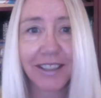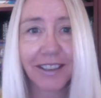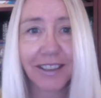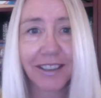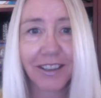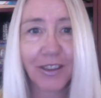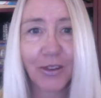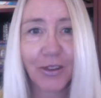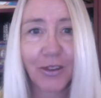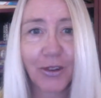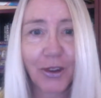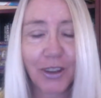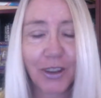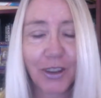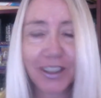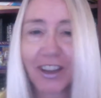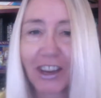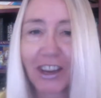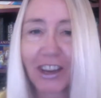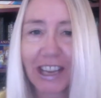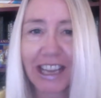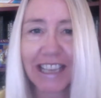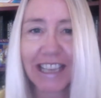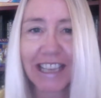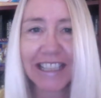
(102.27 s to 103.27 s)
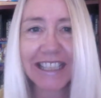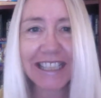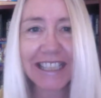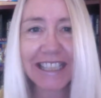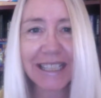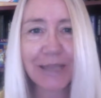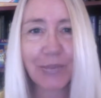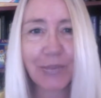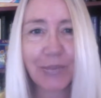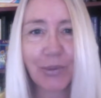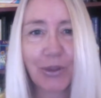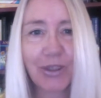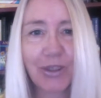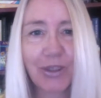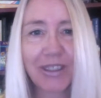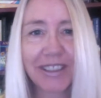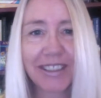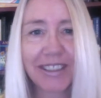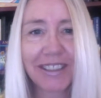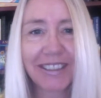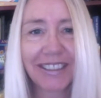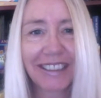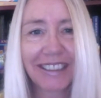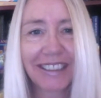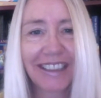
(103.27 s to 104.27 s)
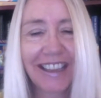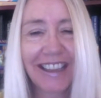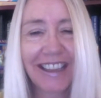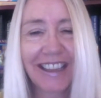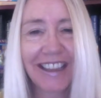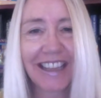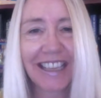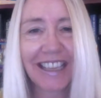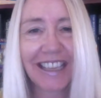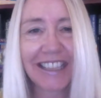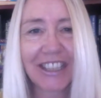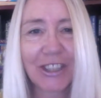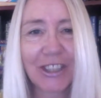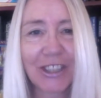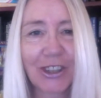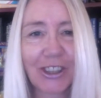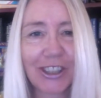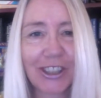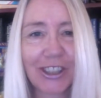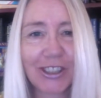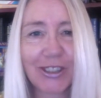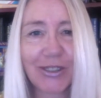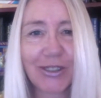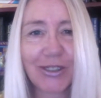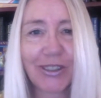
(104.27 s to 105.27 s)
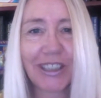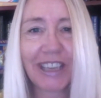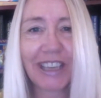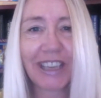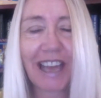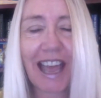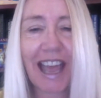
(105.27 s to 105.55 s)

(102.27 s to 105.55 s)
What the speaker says: I thought, okay, six books, that's got to do it.